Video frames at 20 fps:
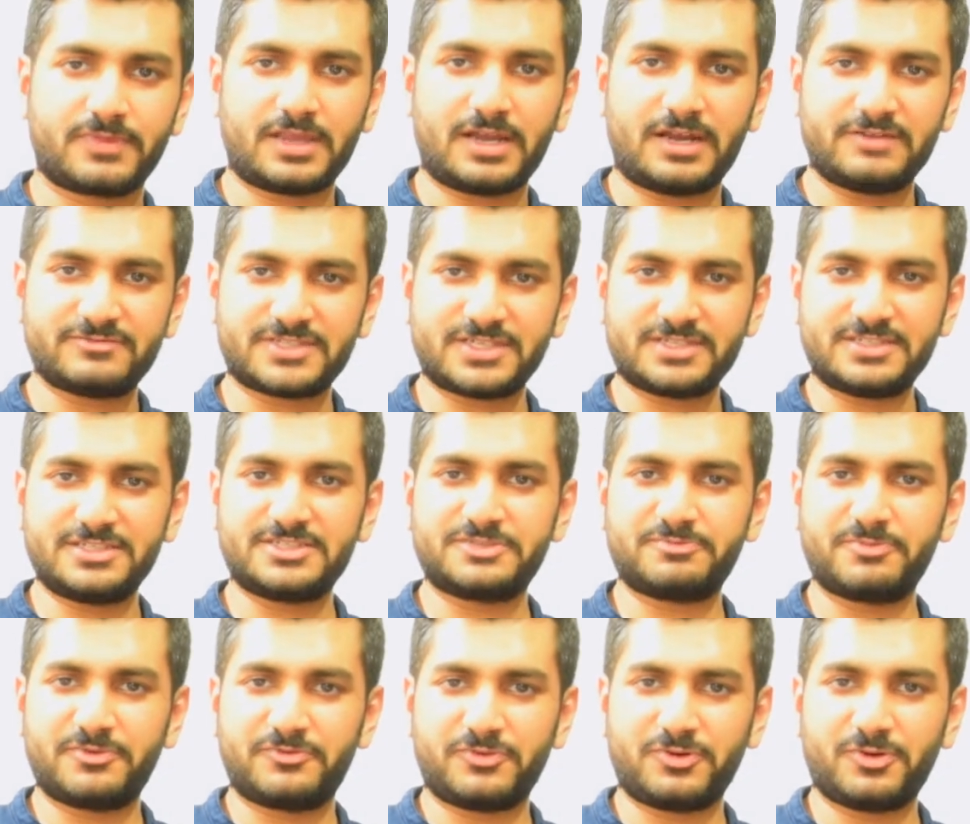I've said this
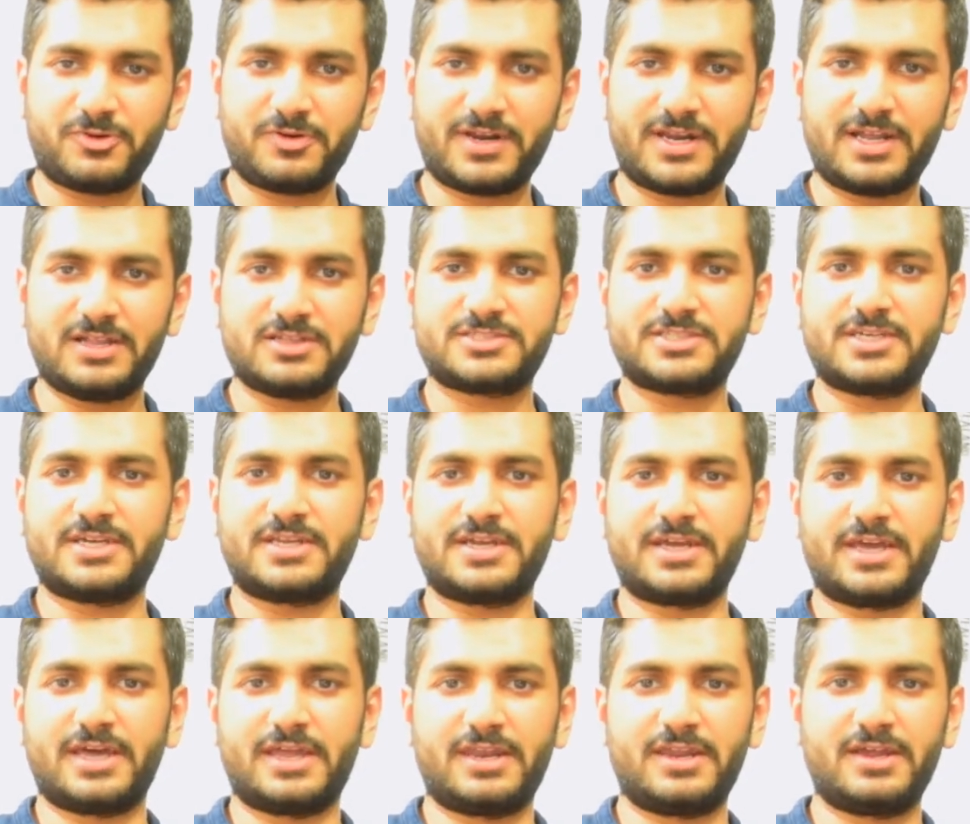before and I'll say it
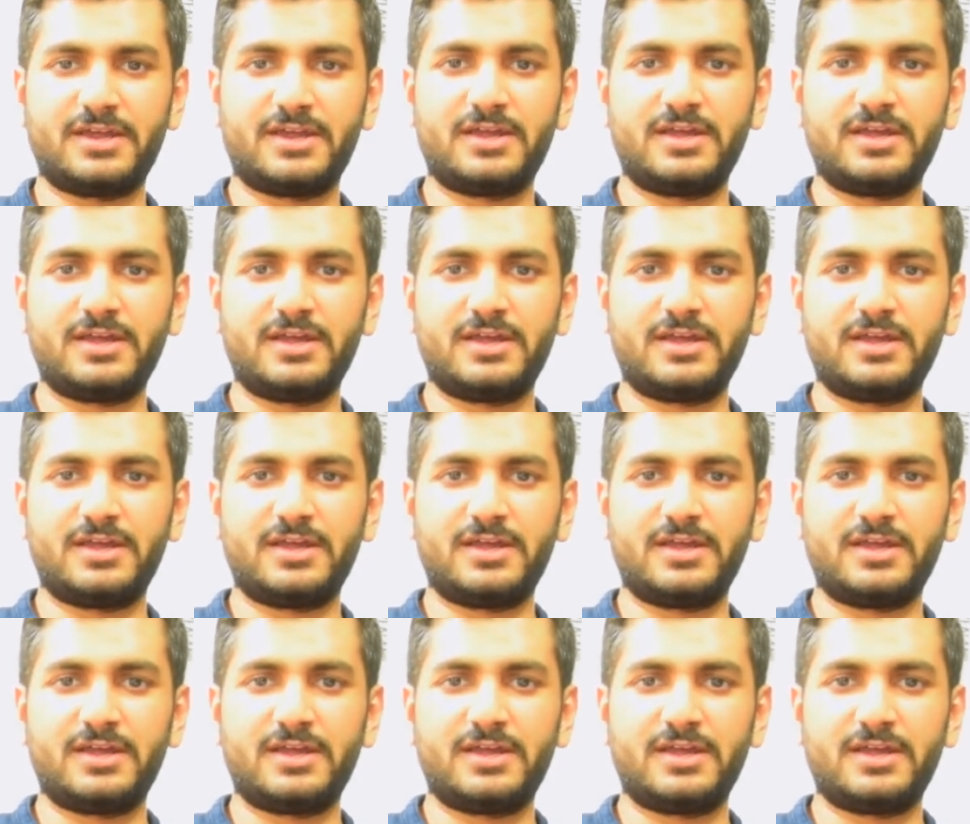again.